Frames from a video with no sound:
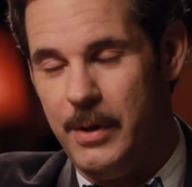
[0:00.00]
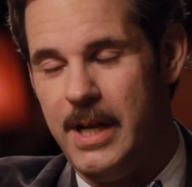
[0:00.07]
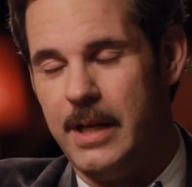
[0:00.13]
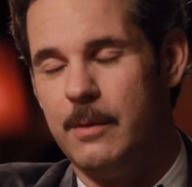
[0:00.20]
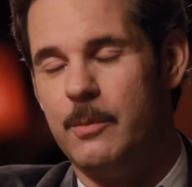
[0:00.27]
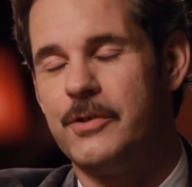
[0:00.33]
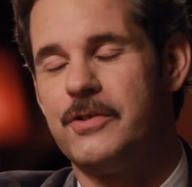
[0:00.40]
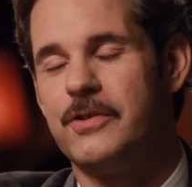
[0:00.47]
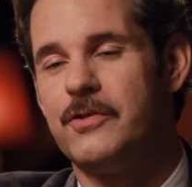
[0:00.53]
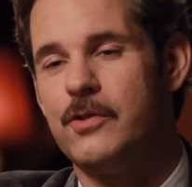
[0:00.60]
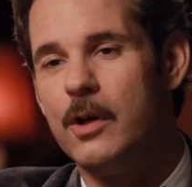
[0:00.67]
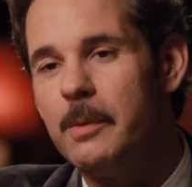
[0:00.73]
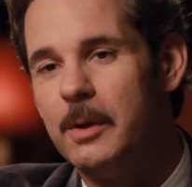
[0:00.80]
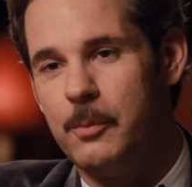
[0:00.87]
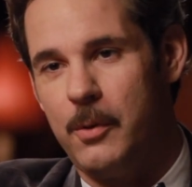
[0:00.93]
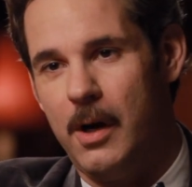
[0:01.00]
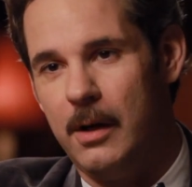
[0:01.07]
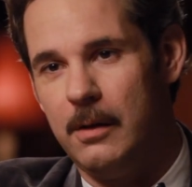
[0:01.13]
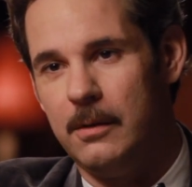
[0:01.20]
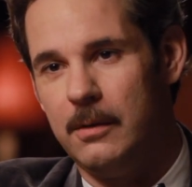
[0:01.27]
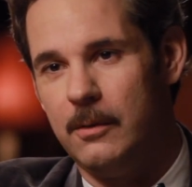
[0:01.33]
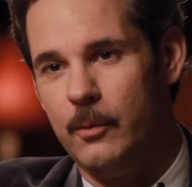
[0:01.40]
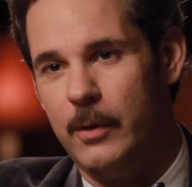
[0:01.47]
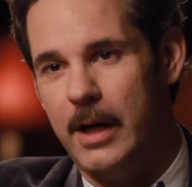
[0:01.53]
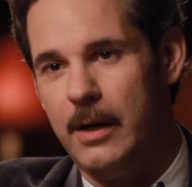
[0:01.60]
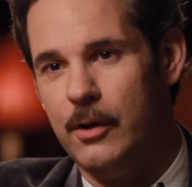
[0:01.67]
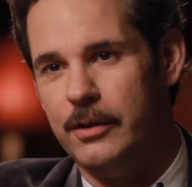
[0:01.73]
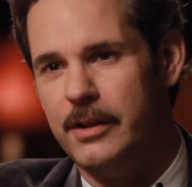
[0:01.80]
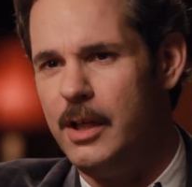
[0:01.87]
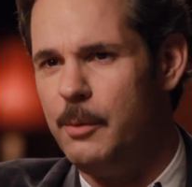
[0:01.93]
But now the most disturbing part, when I
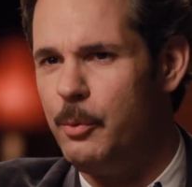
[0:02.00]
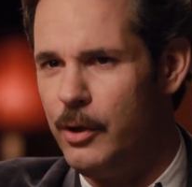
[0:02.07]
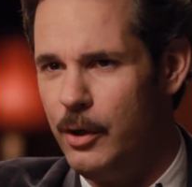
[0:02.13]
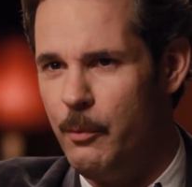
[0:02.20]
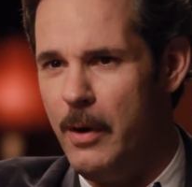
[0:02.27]
heard that he put on